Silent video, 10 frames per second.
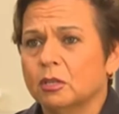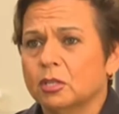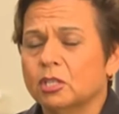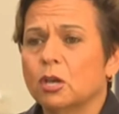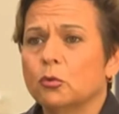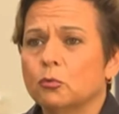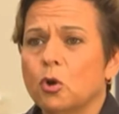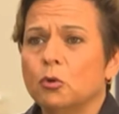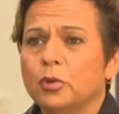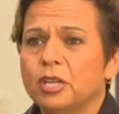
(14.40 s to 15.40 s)
So
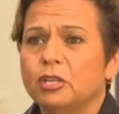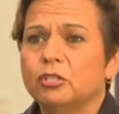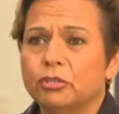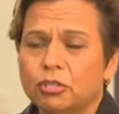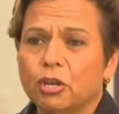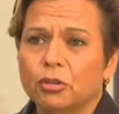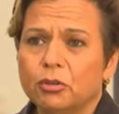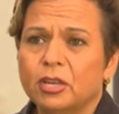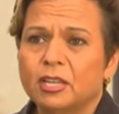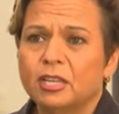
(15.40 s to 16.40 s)
what we do
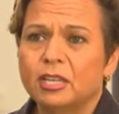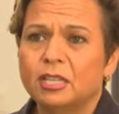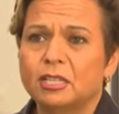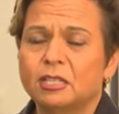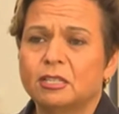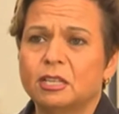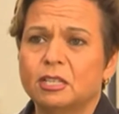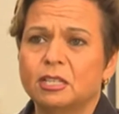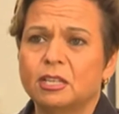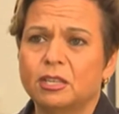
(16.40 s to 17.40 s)
know is
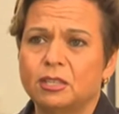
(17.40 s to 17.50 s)
that